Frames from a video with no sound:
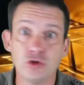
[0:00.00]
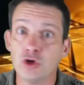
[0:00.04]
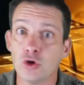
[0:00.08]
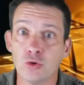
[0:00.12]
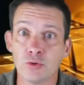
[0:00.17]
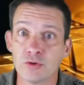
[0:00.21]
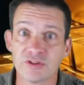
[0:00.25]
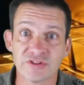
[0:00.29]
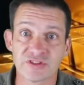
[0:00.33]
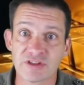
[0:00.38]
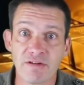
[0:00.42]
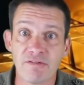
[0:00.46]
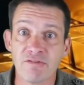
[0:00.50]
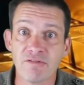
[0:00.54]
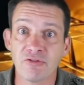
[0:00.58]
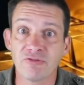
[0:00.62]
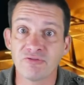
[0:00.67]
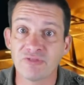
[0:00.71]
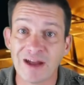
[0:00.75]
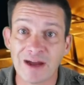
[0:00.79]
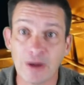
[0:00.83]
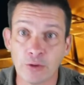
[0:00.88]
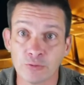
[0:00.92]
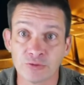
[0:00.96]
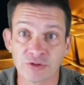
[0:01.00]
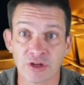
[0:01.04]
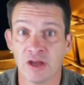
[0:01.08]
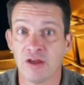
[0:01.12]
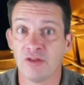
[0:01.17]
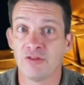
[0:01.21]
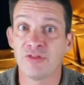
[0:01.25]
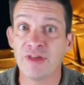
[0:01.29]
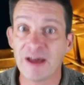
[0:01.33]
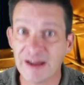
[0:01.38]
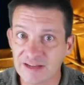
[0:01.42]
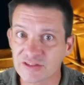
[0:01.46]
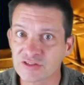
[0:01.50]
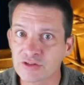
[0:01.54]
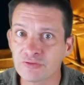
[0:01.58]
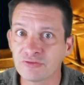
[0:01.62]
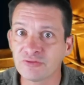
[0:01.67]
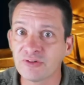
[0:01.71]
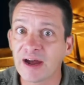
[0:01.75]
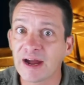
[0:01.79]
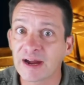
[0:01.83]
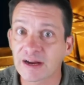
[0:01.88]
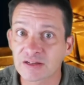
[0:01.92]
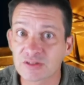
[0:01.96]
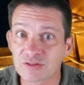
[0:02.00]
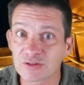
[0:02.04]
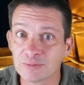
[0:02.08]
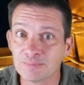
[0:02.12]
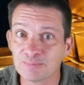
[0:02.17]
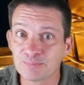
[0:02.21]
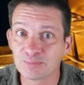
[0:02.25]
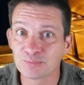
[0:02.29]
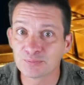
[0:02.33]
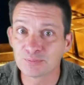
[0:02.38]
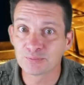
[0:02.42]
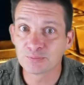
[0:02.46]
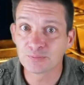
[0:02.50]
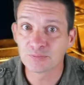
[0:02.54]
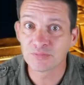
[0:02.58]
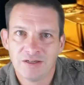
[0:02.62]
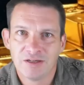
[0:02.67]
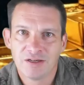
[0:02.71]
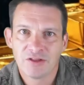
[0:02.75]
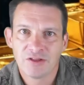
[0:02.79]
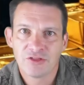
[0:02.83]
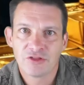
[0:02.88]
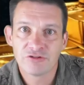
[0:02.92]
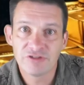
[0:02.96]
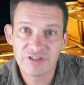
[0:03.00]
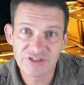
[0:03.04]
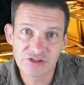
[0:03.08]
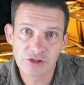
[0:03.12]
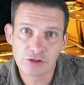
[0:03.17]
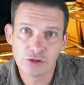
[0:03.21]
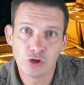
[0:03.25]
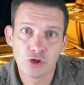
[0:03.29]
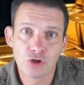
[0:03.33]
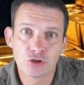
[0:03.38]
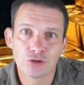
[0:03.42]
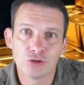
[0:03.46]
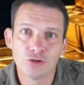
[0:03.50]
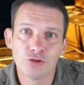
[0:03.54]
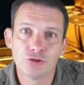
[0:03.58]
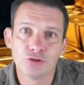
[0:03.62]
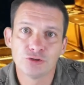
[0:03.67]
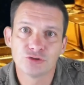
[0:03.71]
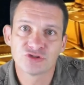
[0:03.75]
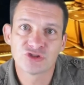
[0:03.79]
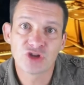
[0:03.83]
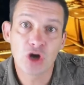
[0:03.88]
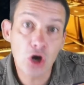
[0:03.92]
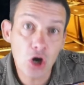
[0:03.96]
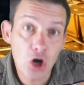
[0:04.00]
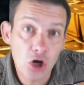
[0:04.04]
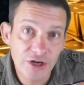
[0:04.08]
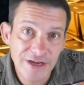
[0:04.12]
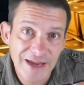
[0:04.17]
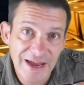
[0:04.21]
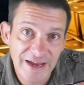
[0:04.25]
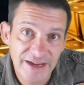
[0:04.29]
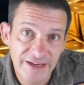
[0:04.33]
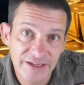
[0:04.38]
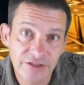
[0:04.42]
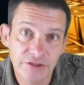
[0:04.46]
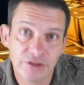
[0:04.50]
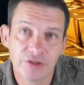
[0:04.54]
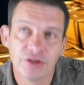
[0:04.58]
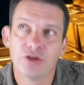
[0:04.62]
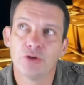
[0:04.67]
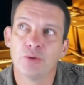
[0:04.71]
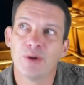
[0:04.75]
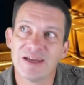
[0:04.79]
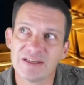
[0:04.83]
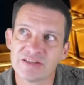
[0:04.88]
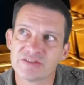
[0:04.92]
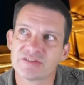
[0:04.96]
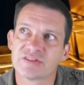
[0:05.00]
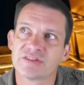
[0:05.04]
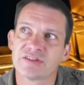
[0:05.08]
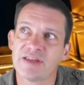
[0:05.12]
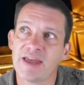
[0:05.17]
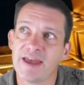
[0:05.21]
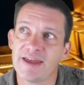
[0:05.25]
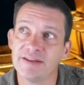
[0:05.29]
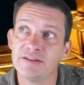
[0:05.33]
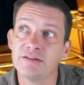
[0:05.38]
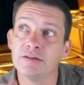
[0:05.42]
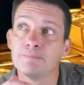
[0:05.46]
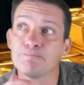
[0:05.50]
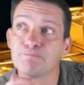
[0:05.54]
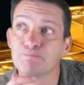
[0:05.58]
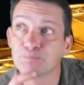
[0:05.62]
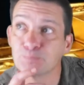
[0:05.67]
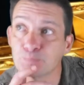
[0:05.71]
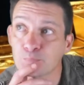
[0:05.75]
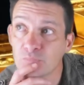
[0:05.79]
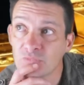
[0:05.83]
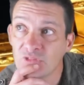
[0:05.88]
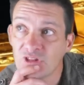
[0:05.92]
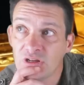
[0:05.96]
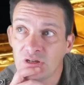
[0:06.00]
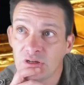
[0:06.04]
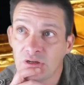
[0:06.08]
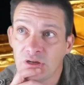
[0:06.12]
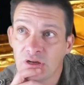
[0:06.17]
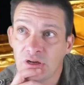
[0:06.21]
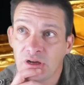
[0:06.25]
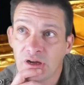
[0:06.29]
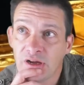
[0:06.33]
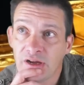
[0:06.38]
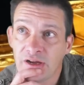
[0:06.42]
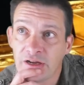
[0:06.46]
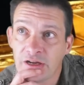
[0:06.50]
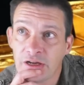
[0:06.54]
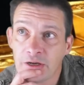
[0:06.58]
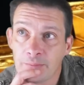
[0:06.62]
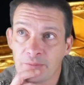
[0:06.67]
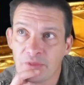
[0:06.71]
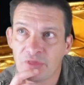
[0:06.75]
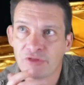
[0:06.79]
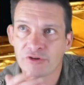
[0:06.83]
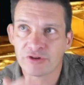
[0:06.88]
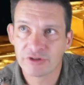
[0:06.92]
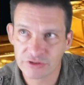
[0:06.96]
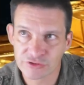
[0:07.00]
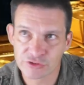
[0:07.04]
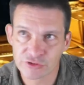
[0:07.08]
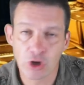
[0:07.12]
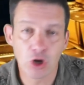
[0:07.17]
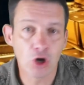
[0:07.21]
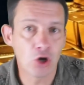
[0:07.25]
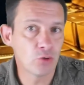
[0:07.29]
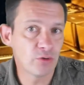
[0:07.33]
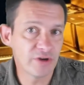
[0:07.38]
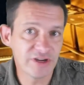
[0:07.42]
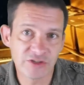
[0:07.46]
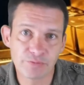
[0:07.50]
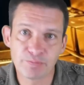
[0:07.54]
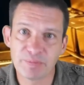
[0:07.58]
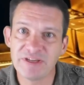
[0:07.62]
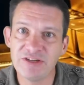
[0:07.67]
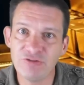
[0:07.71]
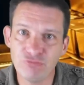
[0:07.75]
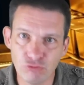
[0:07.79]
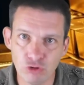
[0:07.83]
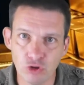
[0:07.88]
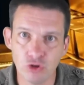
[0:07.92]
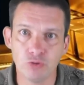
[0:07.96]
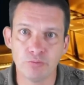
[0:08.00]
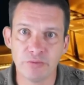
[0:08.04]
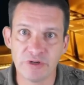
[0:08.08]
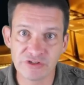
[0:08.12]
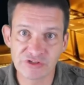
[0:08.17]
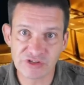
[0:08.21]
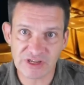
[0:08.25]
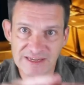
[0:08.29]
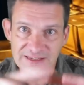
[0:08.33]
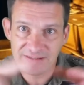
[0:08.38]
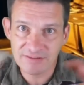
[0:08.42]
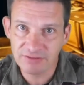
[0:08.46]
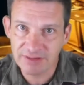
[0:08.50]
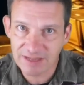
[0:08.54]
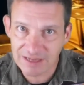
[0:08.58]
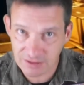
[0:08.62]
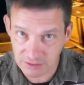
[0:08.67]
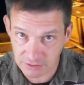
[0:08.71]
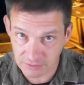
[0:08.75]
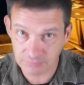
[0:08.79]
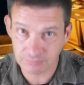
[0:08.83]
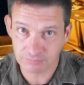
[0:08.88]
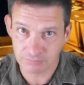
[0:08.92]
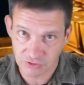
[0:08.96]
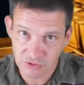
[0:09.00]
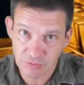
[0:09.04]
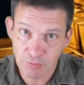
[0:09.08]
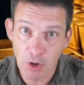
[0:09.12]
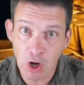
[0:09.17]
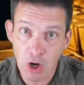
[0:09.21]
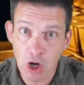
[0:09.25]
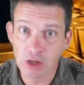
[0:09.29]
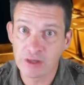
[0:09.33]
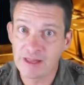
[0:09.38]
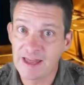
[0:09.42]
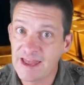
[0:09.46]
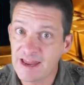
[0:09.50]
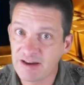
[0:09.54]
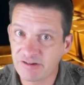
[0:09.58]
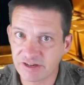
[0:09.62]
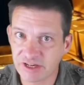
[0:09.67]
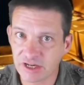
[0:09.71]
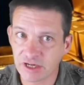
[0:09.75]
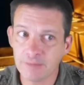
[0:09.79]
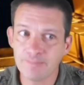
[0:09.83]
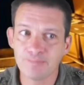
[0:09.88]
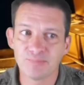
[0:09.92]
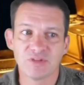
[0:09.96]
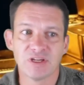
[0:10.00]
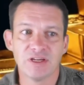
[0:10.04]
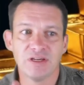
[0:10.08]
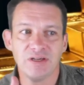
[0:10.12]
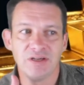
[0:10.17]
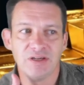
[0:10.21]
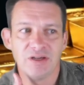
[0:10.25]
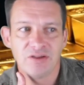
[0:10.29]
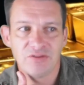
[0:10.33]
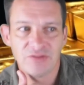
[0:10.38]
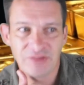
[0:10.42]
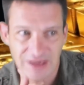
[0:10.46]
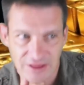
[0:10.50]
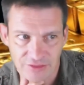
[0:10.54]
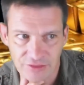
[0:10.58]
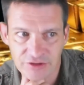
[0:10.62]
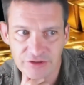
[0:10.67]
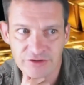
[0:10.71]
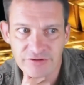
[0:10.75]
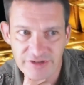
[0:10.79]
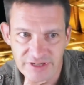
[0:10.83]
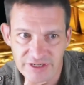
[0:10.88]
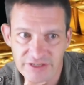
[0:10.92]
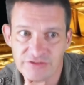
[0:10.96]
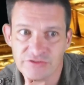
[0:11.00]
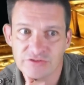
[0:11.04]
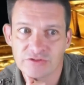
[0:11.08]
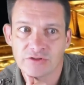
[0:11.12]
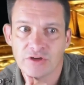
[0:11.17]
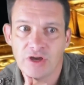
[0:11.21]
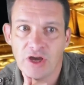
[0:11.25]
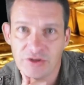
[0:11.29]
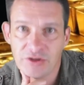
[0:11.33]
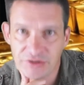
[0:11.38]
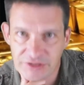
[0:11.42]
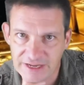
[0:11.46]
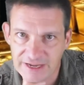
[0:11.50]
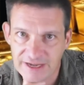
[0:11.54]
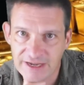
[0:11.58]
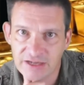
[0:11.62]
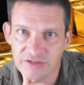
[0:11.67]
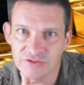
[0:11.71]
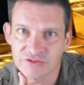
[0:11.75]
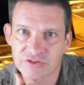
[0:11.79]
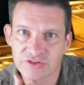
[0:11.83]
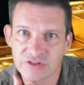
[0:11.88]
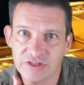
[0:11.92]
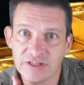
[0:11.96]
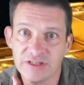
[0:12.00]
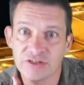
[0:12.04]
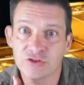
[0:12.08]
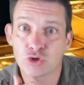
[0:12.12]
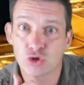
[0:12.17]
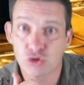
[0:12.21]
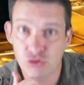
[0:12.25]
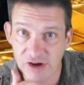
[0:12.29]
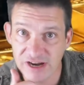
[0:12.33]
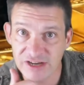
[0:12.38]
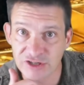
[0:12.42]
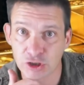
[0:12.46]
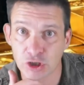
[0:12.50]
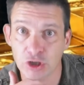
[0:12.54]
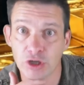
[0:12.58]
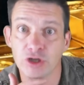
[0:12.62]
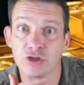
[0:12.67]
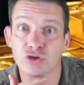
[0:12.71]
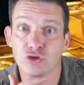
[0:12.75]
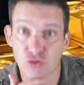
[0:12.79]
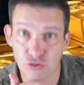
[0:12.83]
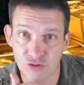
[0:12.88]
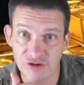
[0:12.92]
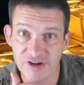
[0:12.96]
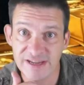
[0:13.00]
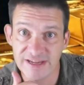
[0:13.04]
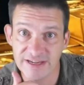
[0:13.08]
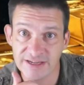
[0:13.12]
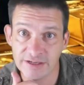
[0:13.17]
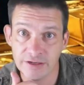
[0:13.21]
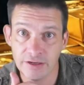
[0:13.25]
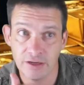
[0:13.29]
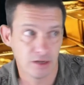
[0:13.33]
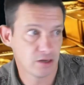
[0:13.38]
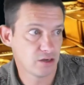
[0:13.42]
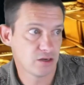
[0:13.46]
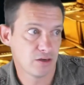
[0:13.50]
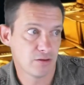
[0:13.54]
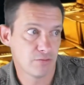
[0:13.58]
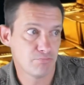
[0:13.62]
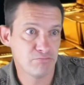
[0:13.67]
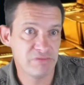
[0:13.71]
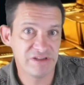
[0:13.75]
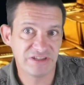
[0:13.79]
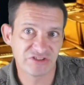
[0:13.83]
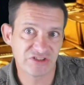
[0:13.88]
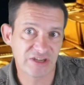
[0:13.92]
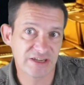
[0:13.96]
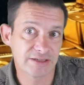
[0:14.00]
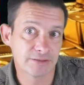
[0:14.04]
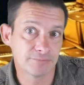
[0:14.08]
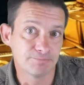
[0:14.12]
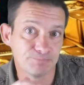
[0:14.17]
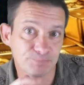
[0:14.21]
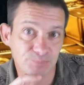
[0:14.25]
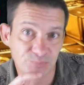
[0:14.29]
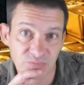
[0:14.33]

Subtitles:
no one has ever found. That is a fact. There is a local tour guide who has said there has always been rumours in that small area that there is a Nazi treasure train missing.